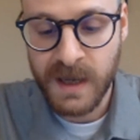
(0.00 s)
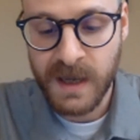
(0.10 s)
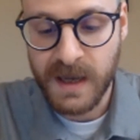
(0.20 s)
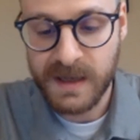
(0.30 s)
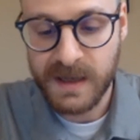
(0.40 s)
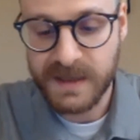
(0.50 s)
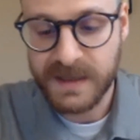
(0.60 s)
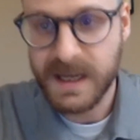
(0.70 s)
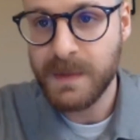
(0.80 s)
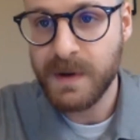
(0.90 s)
it is the
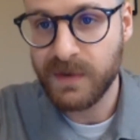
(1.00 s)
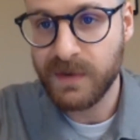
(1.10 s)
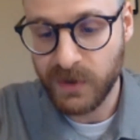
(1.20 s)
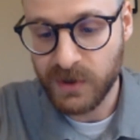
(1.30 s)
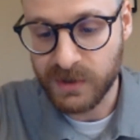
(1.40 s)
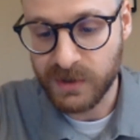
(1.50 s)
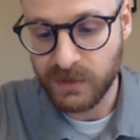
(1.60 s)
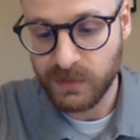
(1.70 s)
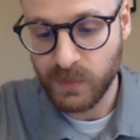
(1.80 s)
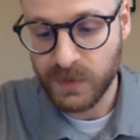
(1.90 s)
scheme of reversal
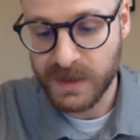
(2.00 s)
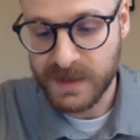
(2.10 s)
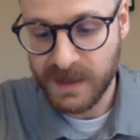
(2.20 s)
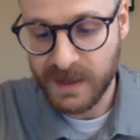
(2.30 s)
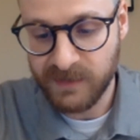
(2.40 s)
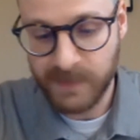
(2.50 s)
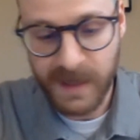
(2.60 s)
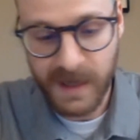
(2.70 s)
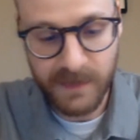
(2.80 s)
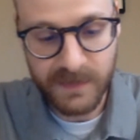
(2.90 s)
which itself
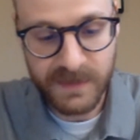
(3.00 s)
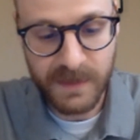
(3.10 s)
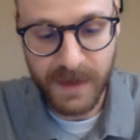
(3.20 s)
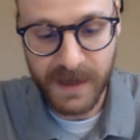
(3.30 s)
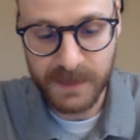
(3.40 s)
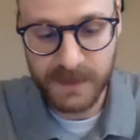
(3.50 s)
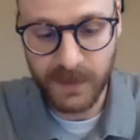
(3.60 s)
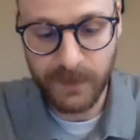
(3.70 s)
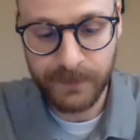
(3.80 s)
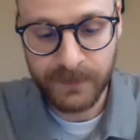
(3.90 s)
becomes impossible.